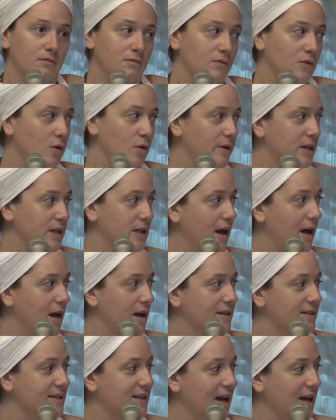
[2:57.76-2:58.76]
Yeah,
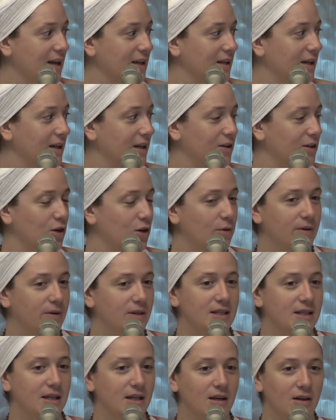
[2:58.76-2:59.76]
exactly. No big
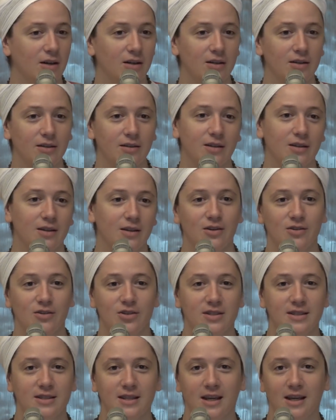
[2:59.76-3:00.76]
deal.
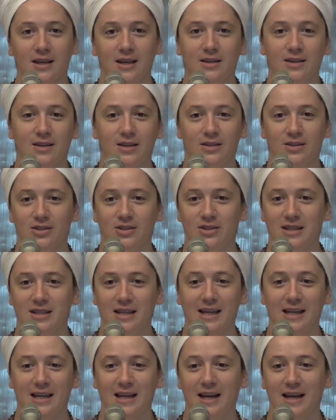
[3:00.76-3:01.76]
Just like, just
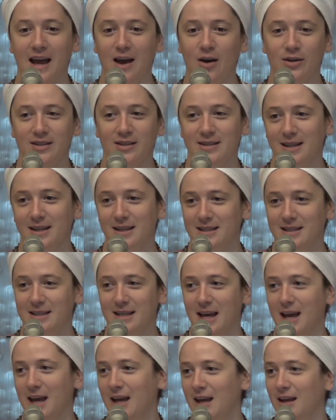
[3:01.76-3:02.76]
in and out. It's like a
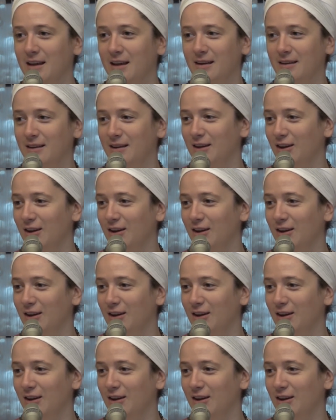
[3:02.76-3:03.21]
day,